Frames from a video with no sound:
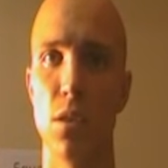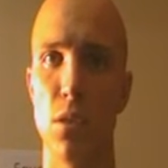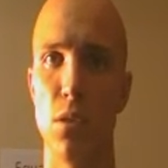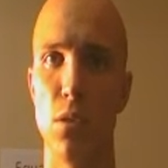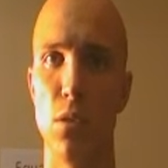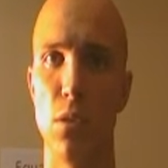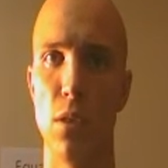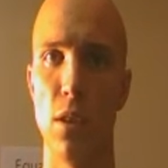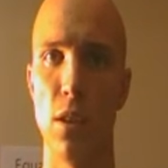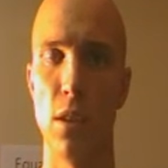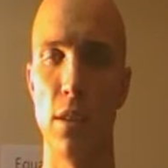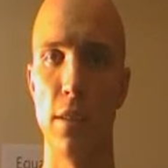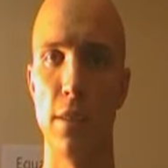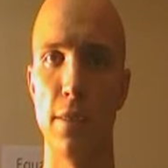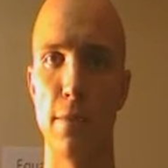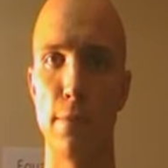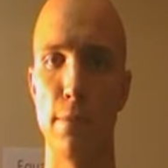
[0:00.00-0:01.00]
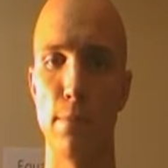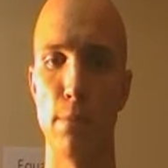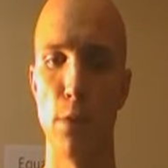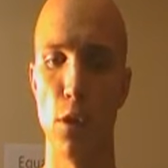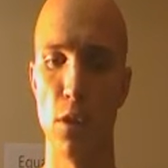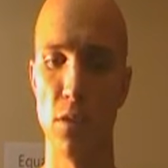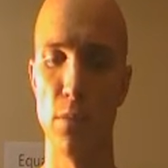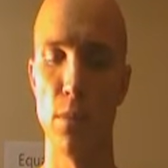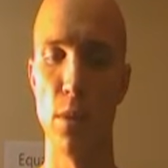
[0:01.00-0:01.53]
So
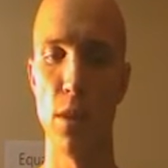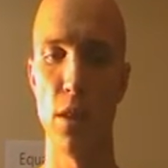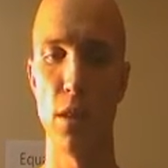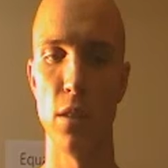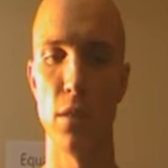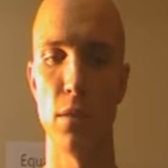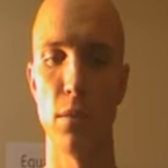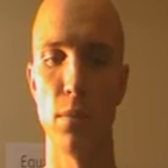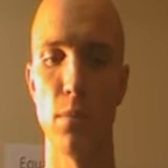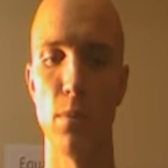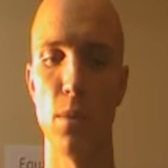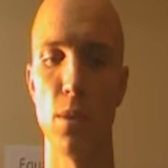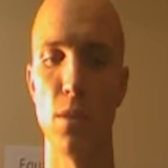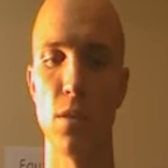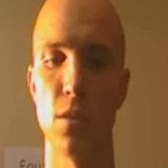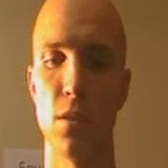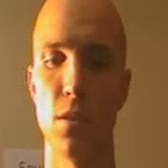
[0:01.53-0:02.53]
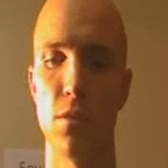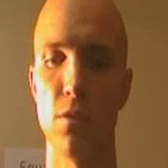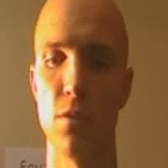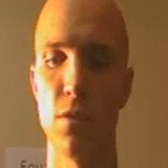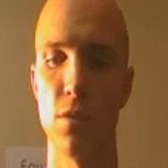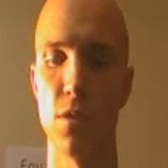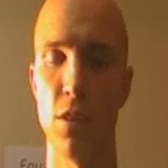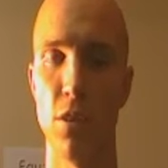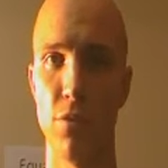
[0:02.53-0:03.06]
because of money, because of
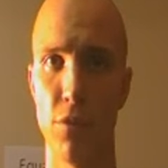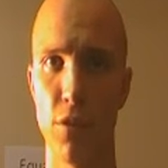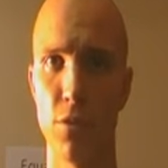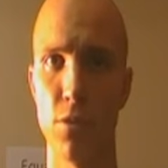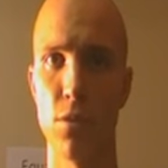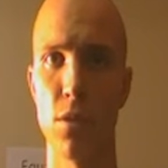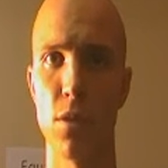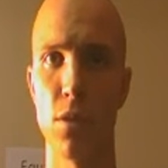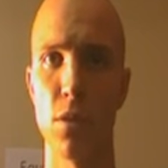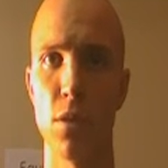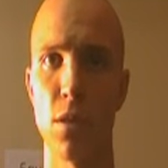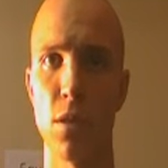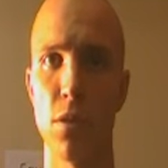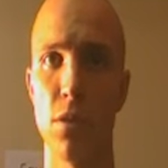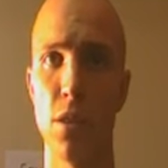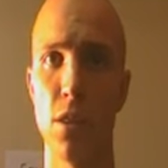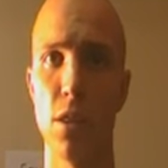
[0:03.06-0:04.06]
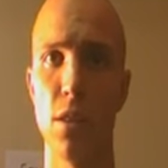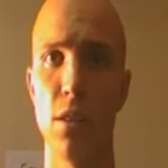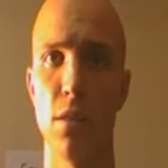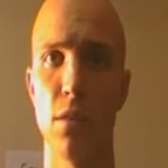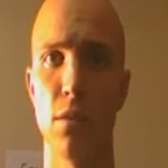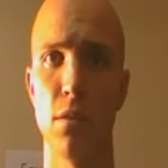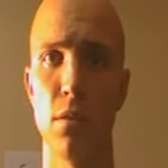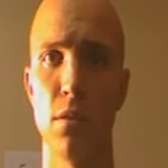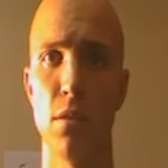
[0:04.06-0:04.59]
self-interest and greed,
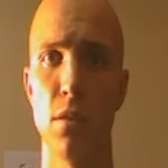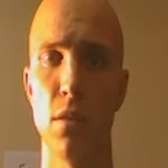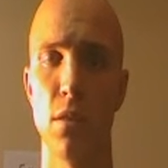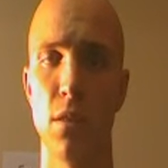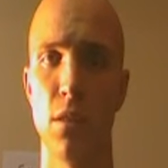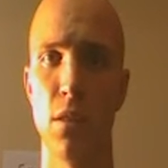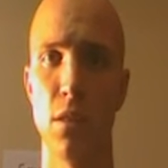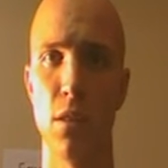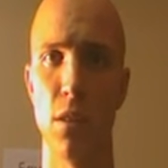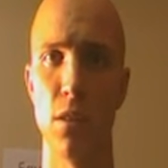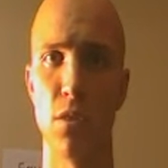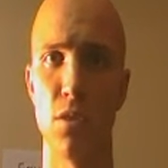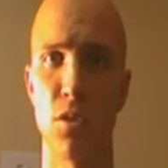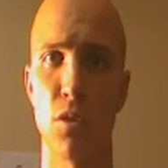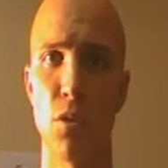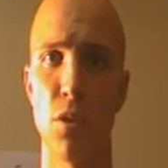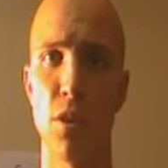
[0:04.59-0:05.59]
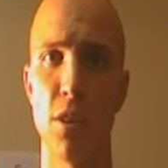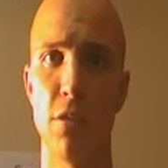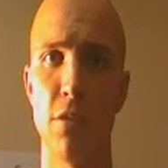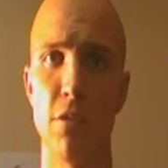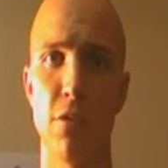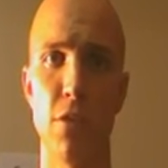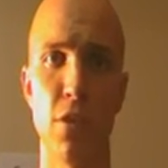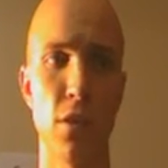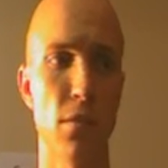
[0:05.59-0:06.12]
I destroyed
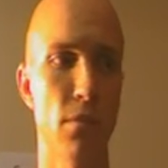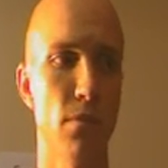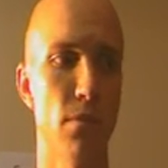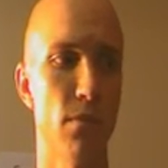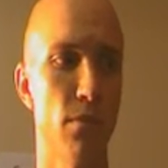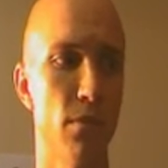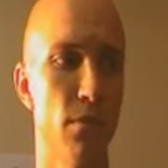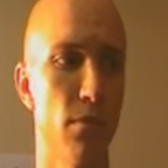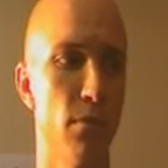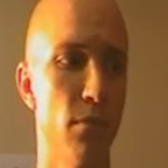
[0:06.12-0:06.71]
everything.